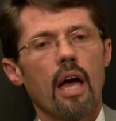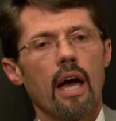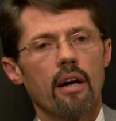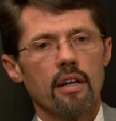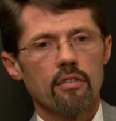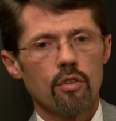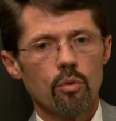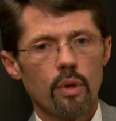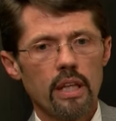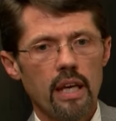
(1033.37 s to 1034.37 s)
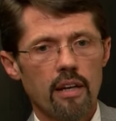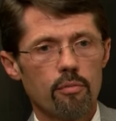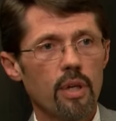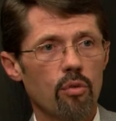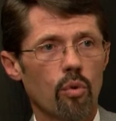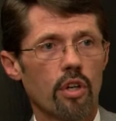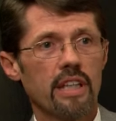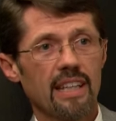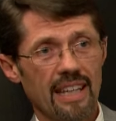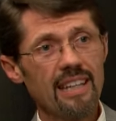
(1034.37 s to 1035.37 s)
However, we have been
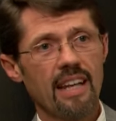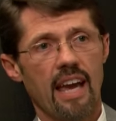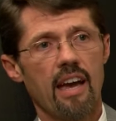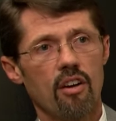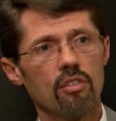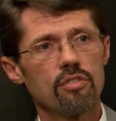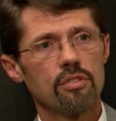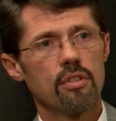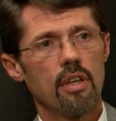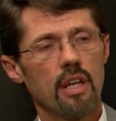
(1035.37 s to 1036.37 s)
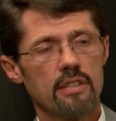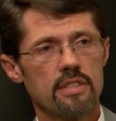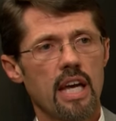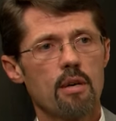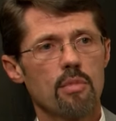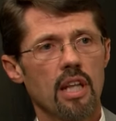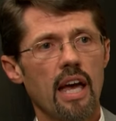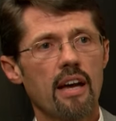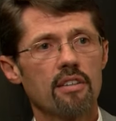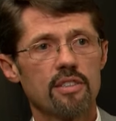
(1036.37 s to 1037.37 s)
working in-house as time
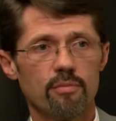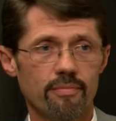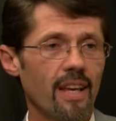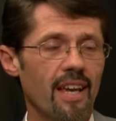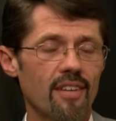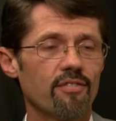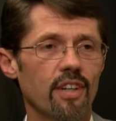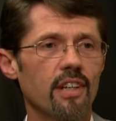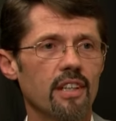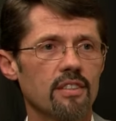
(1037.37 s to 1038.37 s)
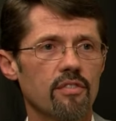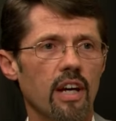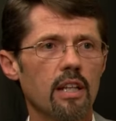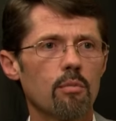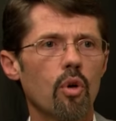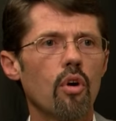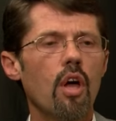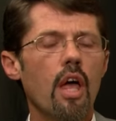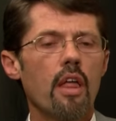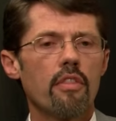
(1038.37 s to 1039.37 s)
allows and funding's available
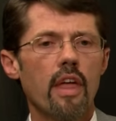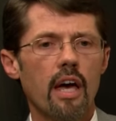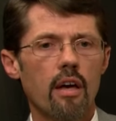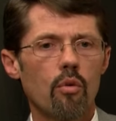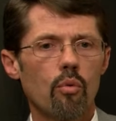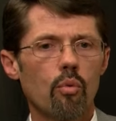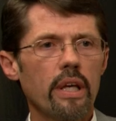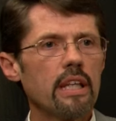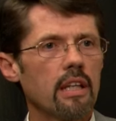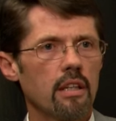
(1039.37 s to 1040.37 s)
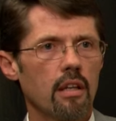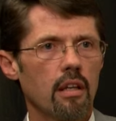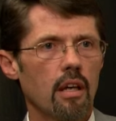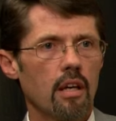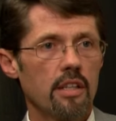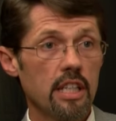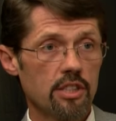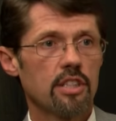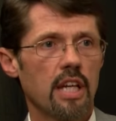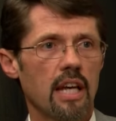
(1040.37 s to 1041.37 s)
that we can
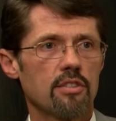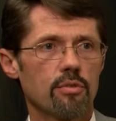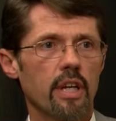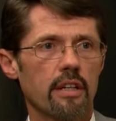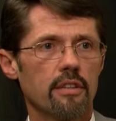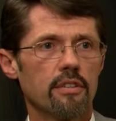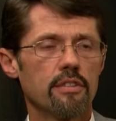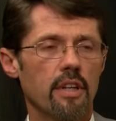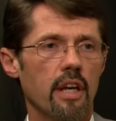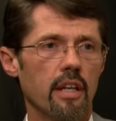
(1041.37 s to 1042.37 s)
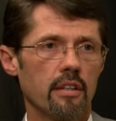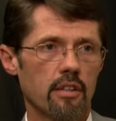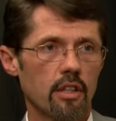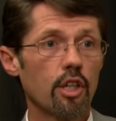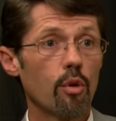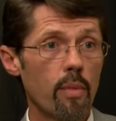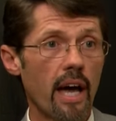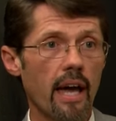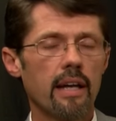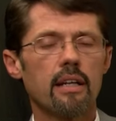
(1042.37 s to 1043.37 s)
digitize records and go
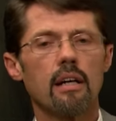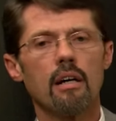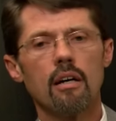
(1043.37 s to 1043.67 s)
back